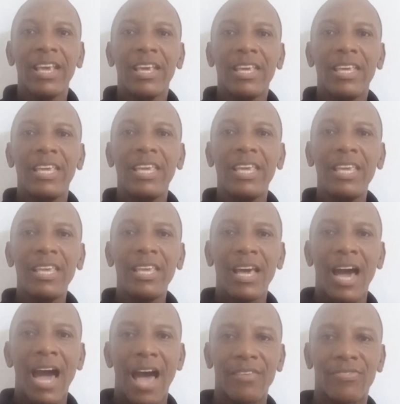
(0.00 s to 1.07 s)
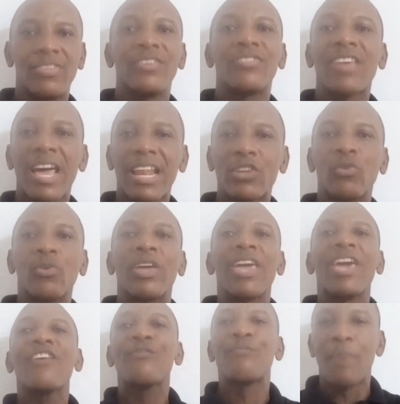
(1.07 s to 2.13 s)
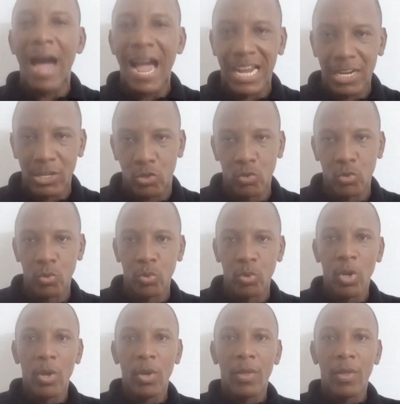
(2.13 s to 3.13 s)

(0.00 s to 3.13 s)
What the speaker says: He has decided to give back to